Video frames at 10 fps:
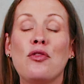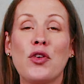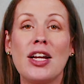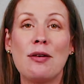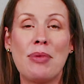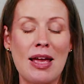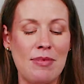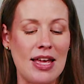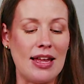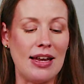Frida
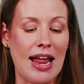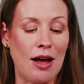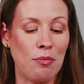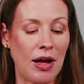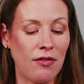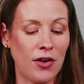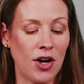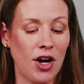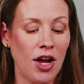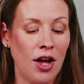Baby Nail
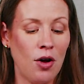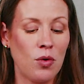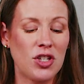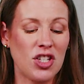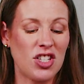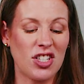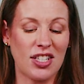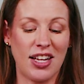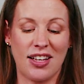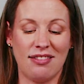Buffer, which is just
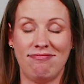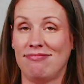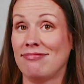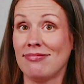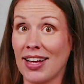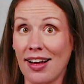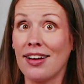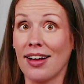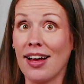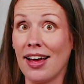like,
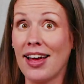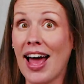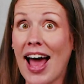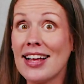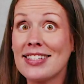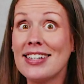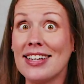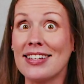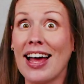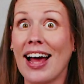as
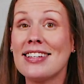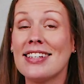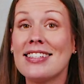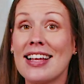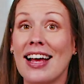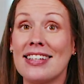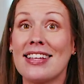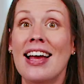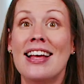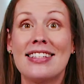it says,
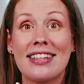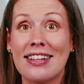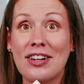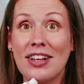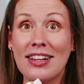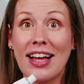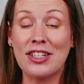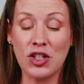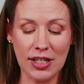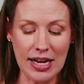the little
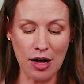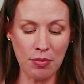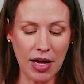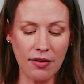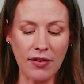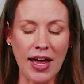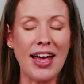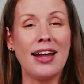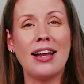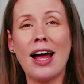electric nail buff.
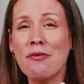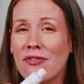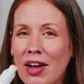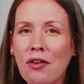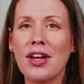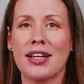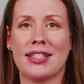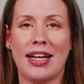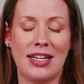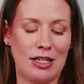And I'm very
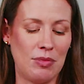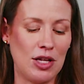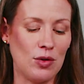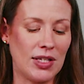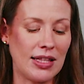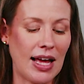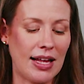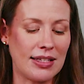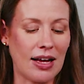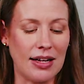excited to be using
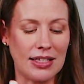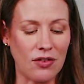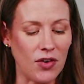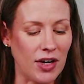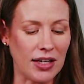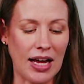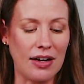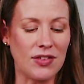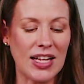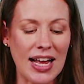that. It's got different kind
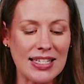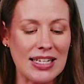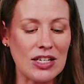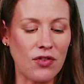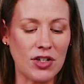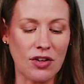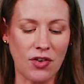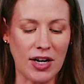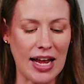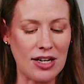of sizes for
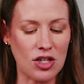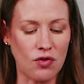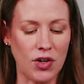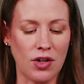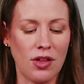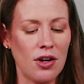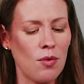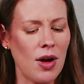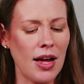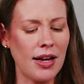different ages for your little
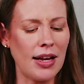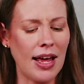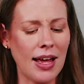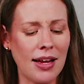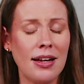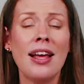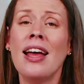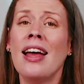one. And